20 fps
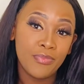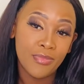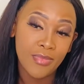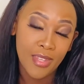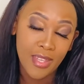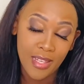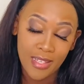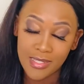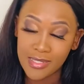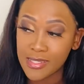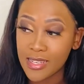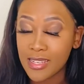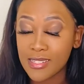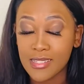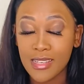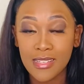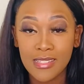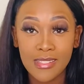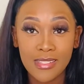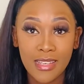yes, as
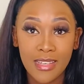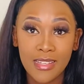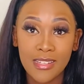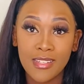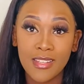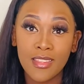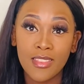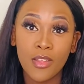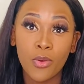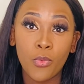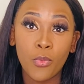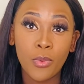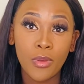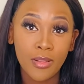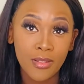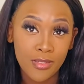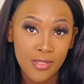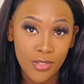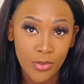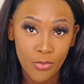I said, the
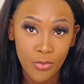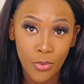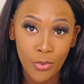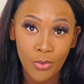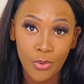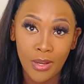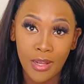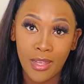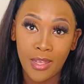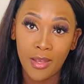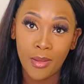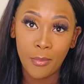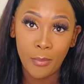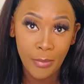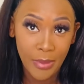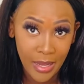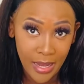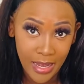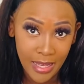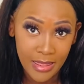wheels are rolling
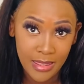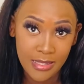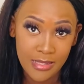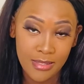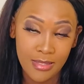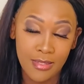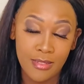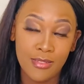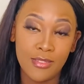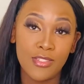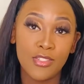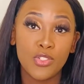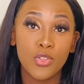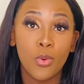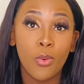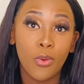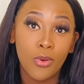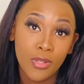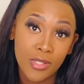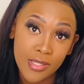behind the scenes
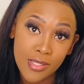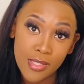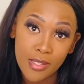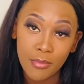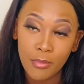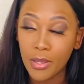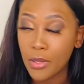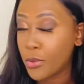towards my